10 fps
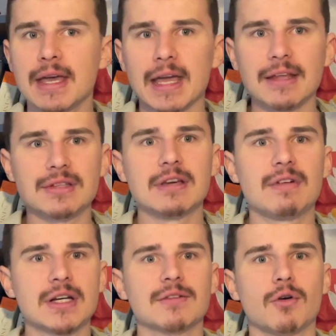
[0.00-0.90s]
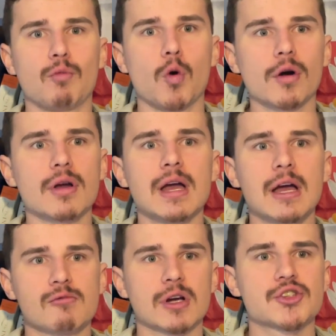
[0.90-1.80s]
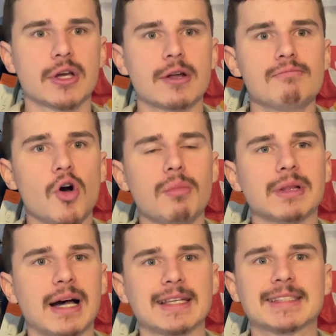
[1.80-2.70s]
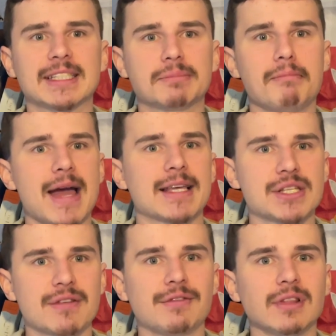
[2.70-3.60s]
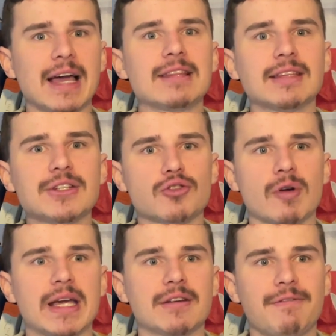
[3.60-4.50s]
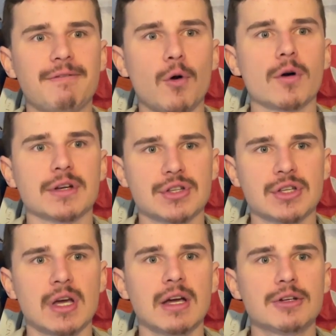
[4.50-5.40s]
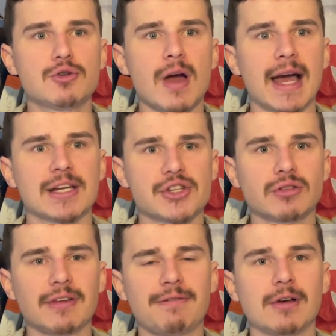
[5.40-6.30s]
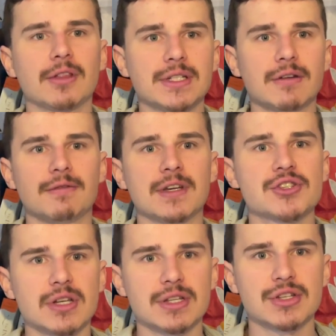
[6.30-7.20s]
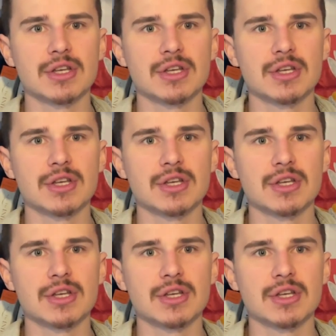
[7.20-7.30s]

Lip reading: In the event of a war, Russia could mobilize this massive, lightly trained force to actually fill the divisions,